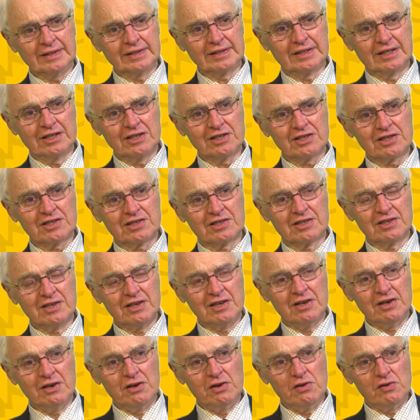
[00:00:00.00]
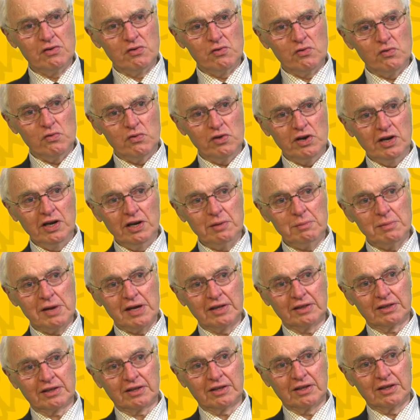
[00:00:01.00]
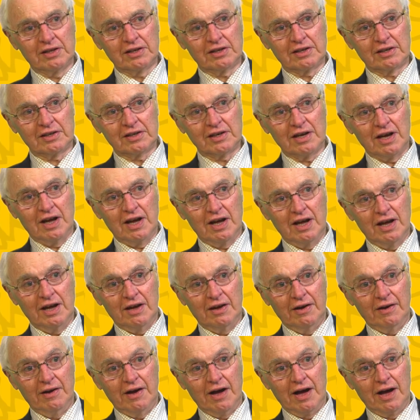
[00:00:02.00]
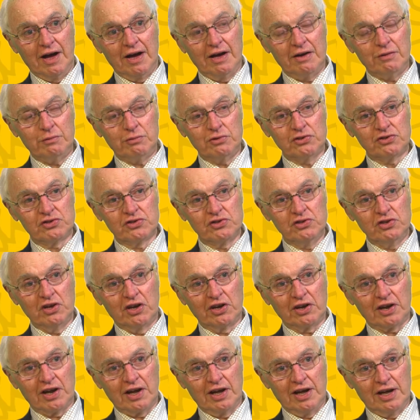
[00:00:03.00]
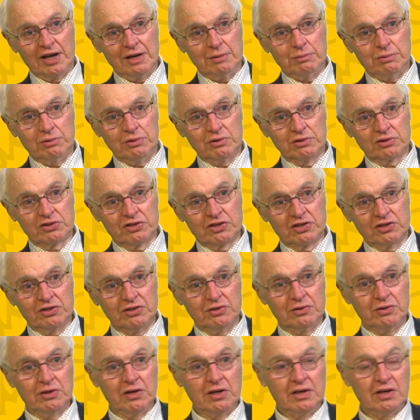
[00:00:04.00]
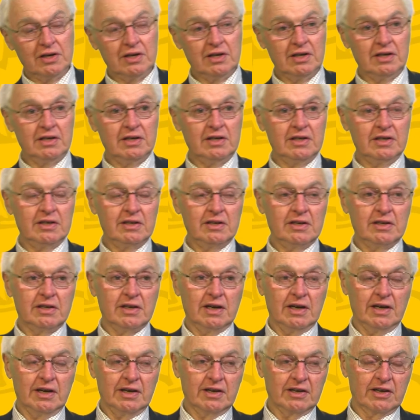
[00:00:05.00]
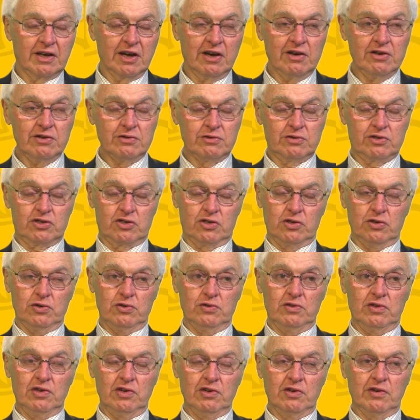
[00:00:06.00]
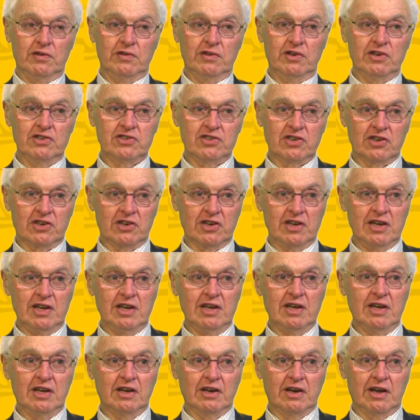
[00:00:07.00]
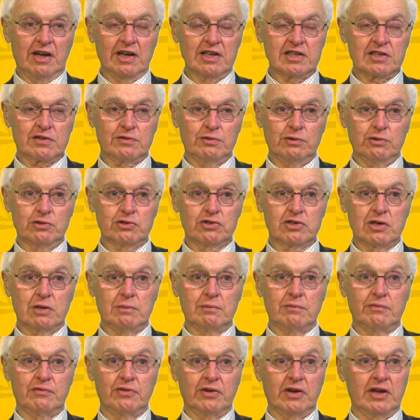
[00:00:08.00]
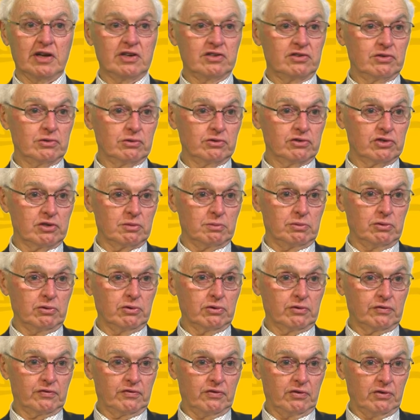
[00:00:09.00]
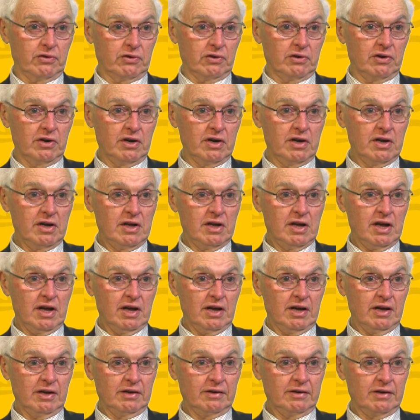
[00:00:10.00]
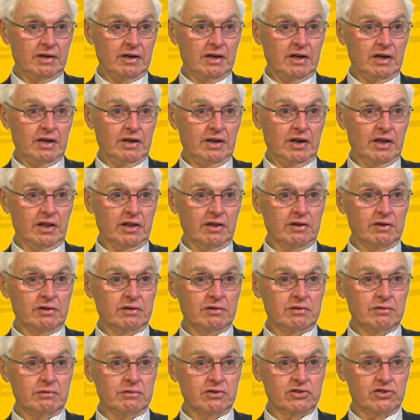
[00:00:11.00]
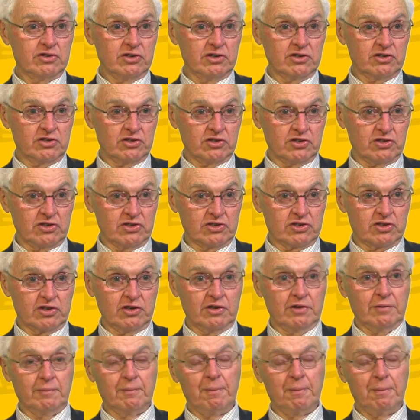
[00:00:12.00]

this really meant that I was not able to go to the university and ask for some financial support for another research assistant,